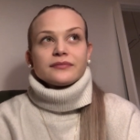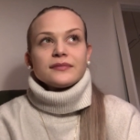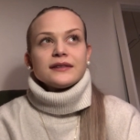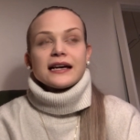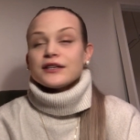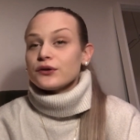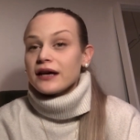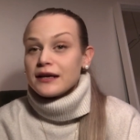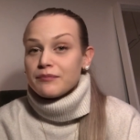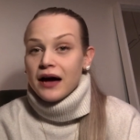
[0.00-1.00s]
that you can
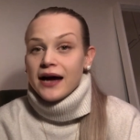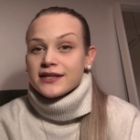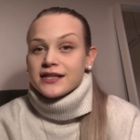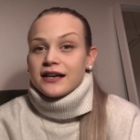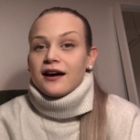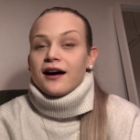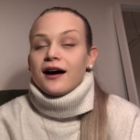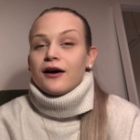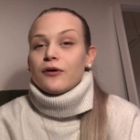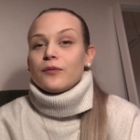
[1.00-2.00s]
imagine
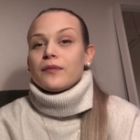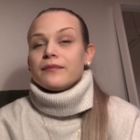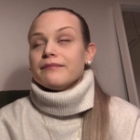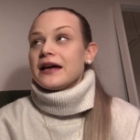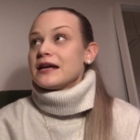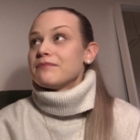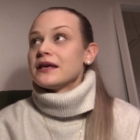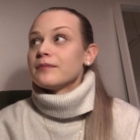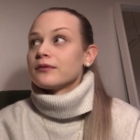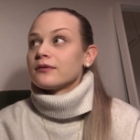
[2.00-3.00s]
how many
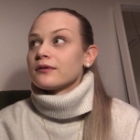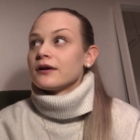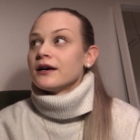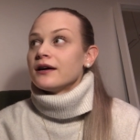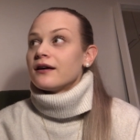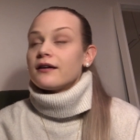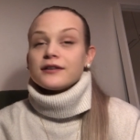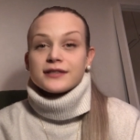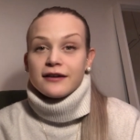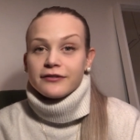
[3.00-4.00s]
people are
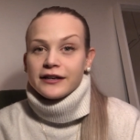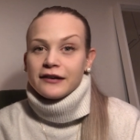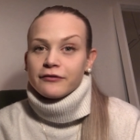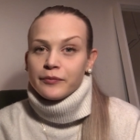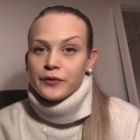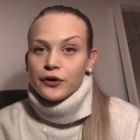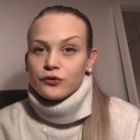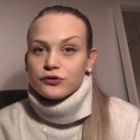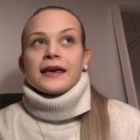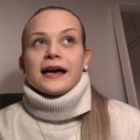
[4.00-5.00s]
suffering from
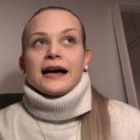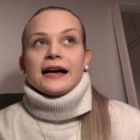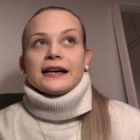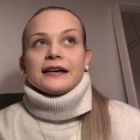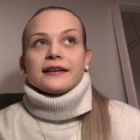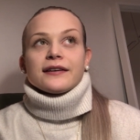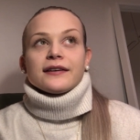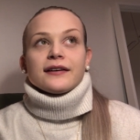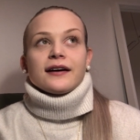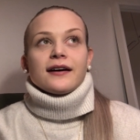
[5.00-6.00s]
those. And
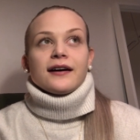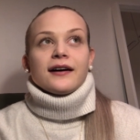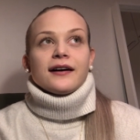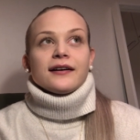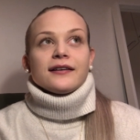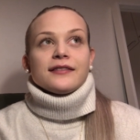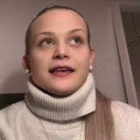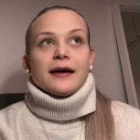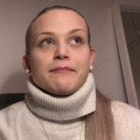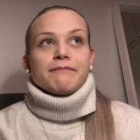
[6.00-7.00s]

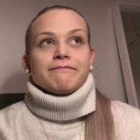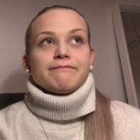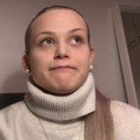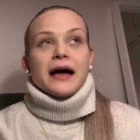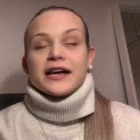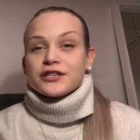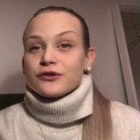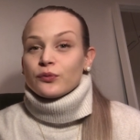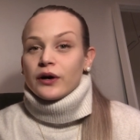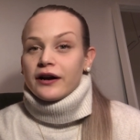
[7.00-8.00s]
the
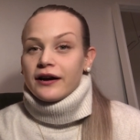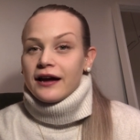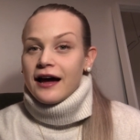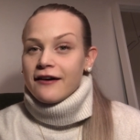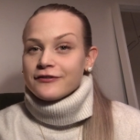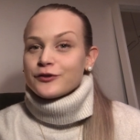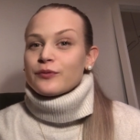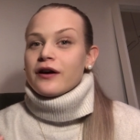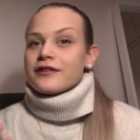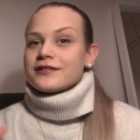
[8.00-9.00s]
passion what I have
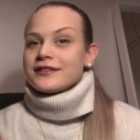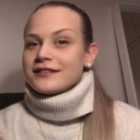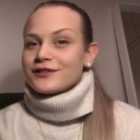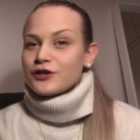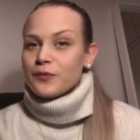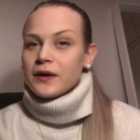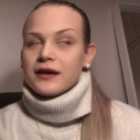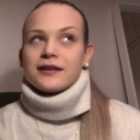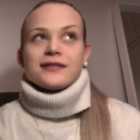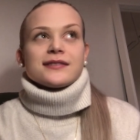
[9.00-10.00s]
towards this topic
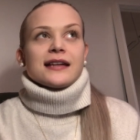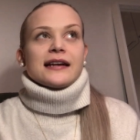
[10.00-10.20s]
it's that